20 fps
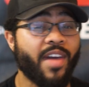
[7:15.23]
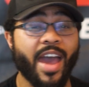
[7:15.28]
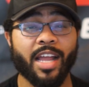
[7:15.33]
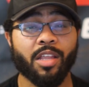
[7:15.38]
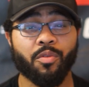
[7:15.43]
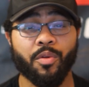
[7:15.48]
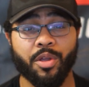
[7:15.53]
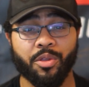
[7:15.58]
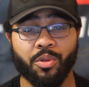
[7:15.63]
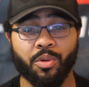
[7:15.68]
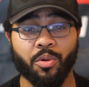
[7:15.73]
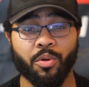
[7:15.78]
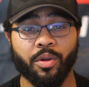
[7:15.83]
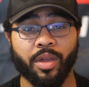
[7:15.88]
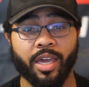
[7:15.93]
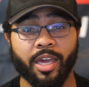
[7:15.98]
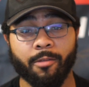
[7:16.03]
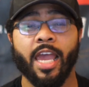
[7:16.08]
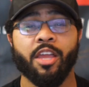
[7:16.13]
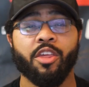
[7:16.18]
factory
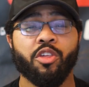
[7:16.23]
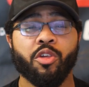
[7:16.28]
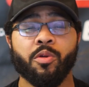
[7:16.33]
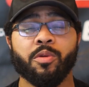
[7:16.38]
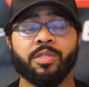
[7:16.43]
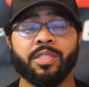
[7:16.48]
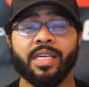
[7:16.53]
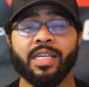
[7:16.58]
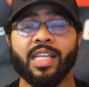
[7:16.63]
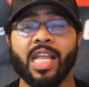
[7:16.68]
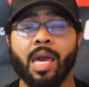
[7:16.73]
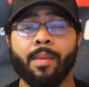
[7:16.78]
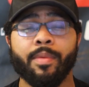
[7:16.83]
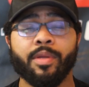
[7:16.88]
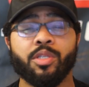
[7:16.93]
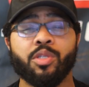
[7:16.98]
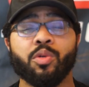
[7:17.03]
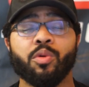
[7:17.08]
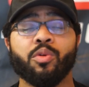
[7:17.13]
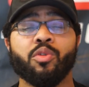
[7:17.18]
toolkit and use the
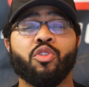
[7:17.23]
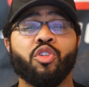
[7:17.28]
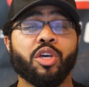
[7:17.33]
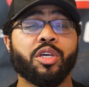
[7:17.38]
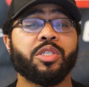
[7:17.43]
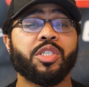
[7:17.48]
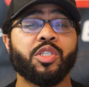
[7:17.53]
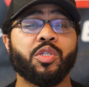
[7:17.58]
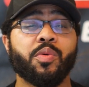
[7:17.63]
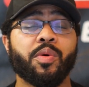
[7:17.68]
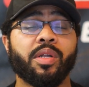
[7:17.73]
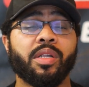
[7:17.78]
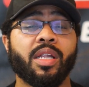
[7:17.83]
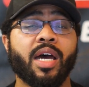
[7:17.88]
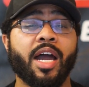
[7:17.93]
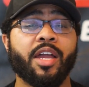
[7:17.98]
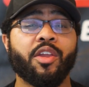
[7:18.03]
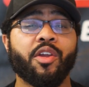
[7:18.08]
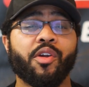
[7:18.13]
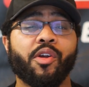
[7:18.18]
alignment tool just to
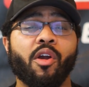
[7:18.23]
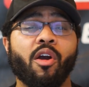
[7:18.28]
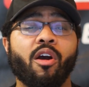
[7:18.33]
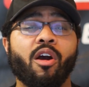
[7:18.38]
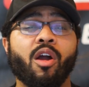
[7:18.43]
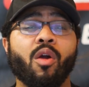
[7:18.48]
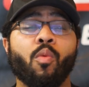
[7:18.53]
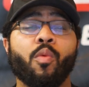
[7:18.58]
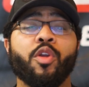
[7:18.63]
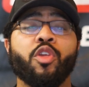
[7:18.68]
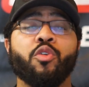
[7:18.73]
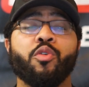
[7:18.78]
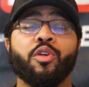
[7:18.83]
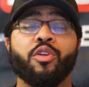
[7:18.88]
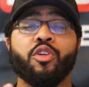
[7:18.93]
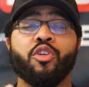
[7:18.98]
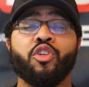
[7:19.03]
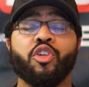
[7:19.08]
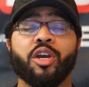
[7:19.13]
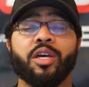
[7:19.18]
align your car when you
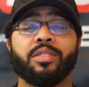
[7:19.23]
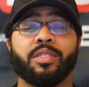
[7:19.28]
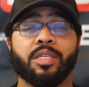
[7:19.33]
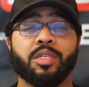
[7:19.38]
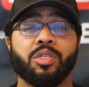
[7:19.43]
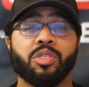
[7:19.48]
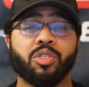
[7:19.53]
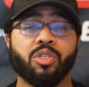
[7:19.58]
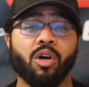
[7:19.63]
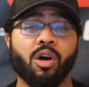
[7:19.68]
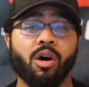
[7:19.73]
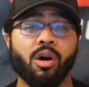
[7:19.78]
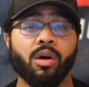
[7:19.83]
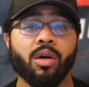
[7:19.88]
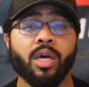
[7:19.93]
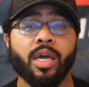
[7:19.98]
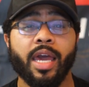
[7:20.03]
could just install